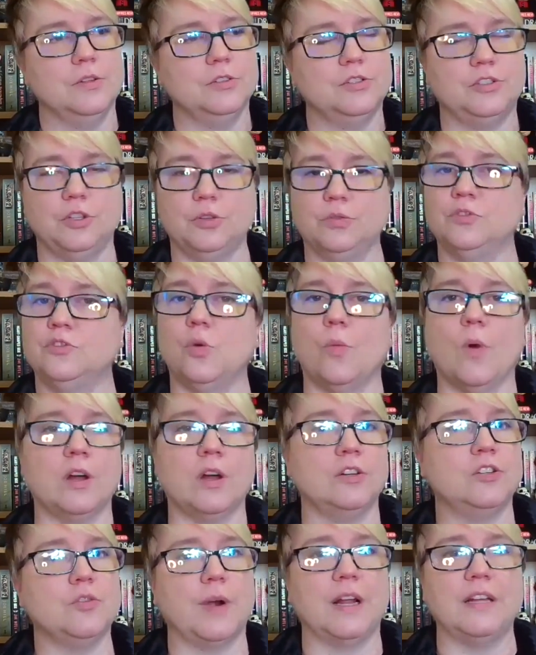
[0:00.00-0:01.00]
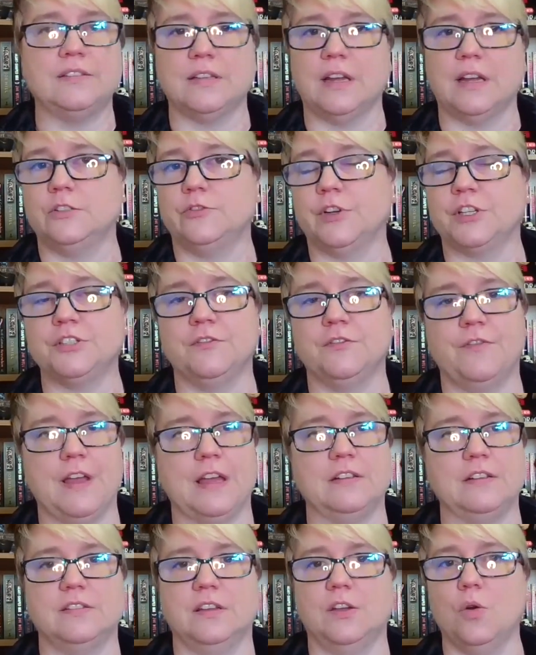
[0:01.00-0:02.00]
students who wanted to write science fiction,
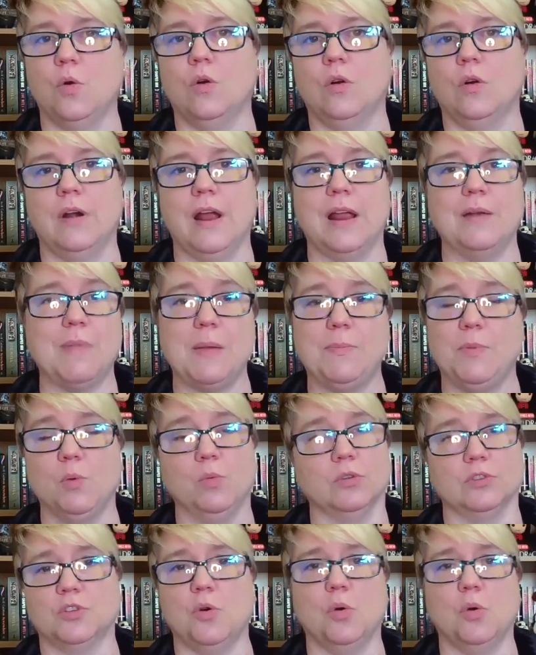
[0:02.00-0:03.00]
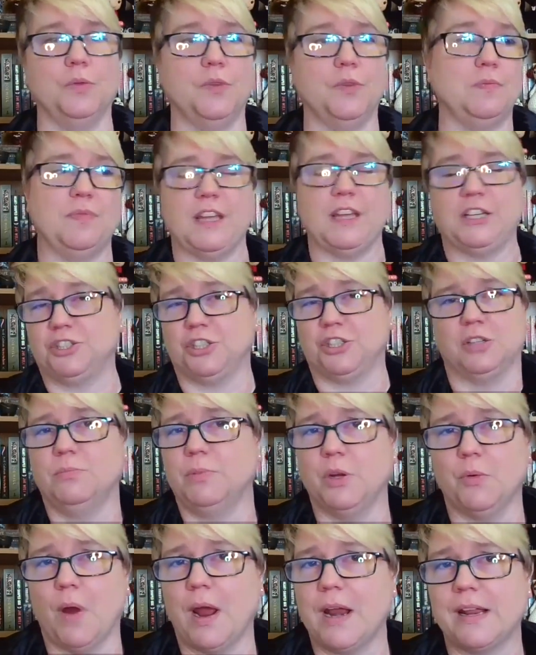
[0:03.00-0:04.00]
fantasy, horror, and maybe were told that they
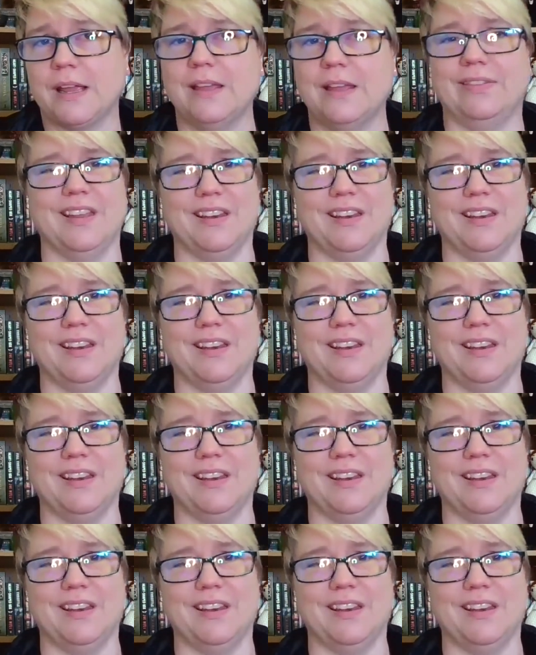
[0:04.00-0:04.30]
shouldn't be writing it,